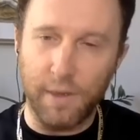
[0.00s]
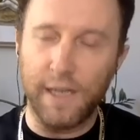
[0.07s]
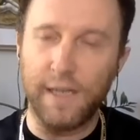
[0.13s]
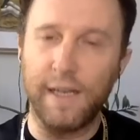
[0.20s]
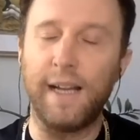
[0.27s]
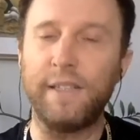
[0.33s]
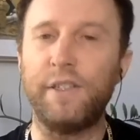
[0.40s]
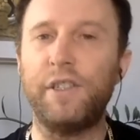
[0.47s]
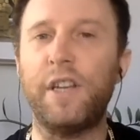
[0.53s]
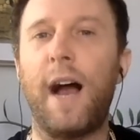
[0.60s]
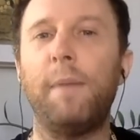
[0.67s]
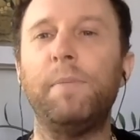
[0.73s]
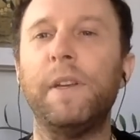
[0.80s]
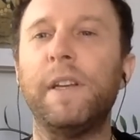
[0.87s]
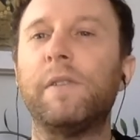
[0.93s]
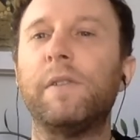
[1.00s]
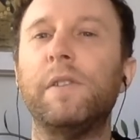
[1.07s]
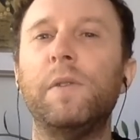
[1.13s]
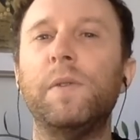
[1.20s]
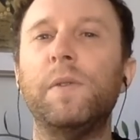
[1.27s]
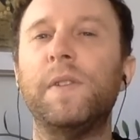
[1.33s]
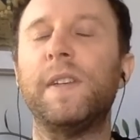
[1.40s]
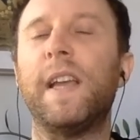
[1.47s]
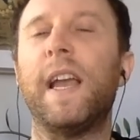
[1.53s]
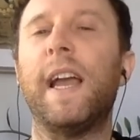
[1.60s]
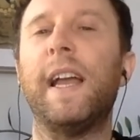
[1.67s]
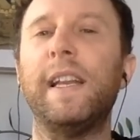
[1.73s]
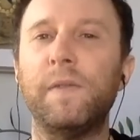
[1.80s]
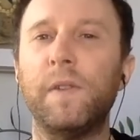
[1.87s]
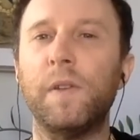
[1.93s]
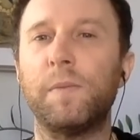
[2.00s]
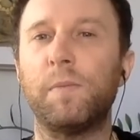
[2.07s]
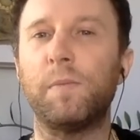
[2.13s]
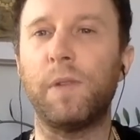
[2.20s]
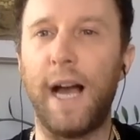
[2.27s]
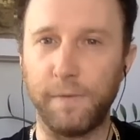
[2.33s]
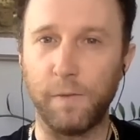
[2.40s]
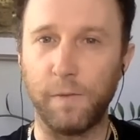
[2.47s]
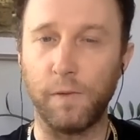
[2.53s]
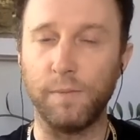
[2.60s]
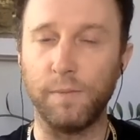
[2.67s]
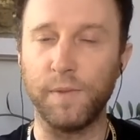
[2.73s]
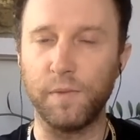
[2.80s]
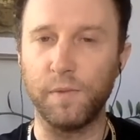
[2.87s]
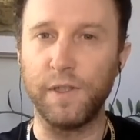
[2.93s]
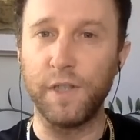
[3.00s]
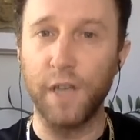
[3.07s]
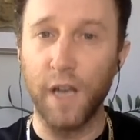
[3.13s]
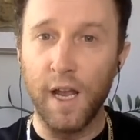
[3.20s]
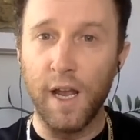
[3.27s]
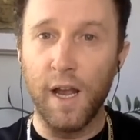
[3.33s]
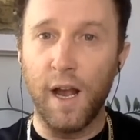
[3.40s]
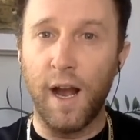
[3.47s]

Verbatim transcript: by not shopping or using any of those platforms, which